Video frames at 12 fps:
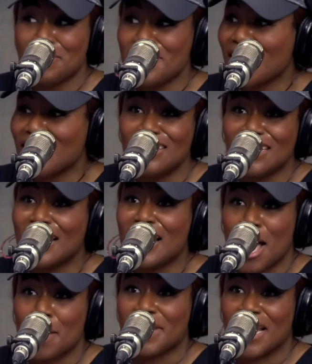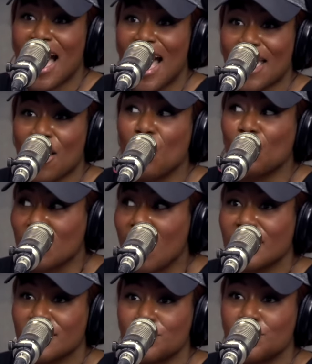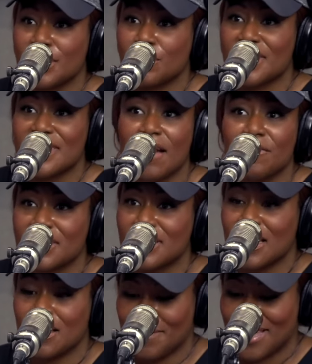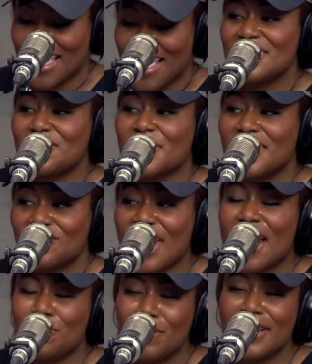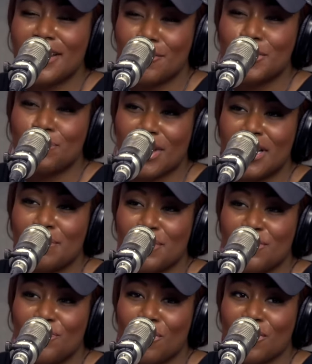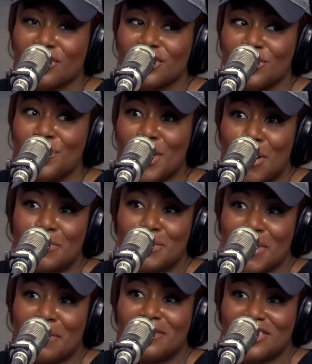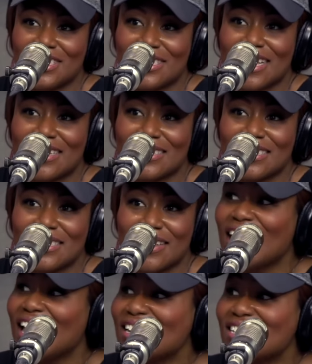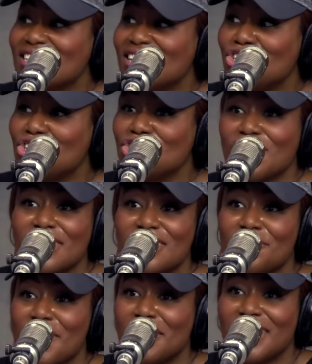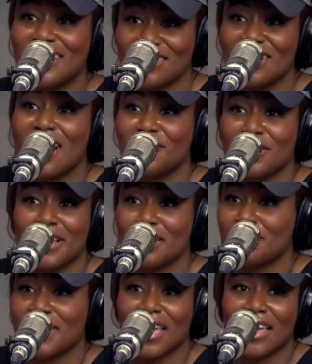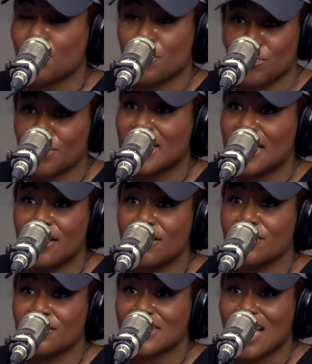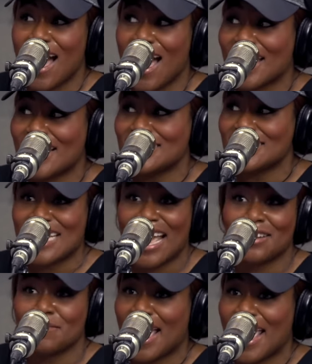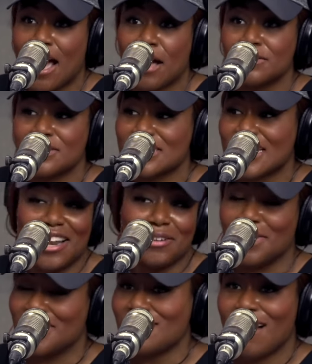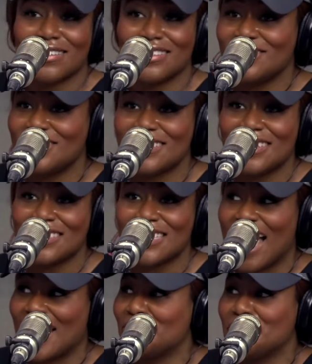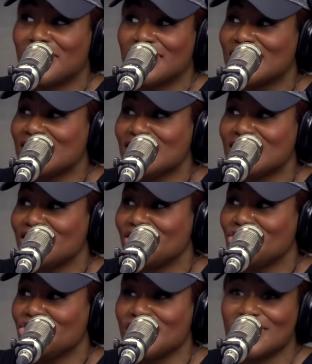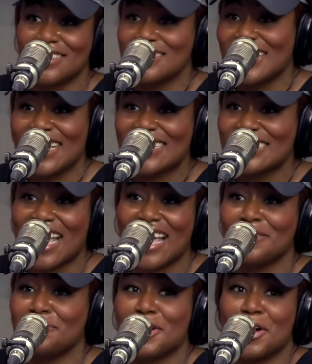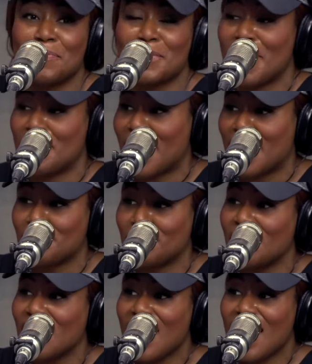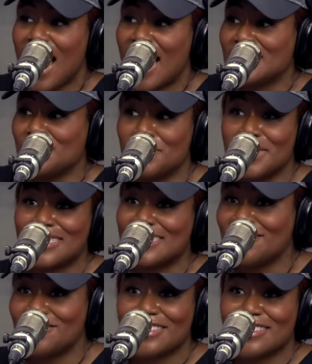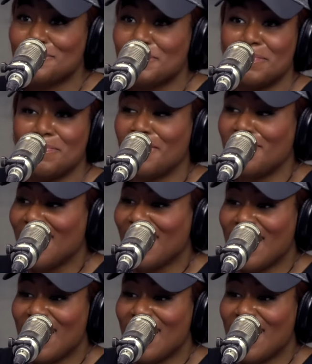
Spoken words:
I'm not gonna let up, and I hold on to it with everything in me. So Keisha had 1 year with Brendan before she went home to be with Jesus. Mm. It shook the foundation underneath me. For 3 years, I sat in my house. I didn't wanna talk to Jesus. I didn't wanna listen to Jesus things. I didn't wanna open my Bible. I didn't want to see Jesus people.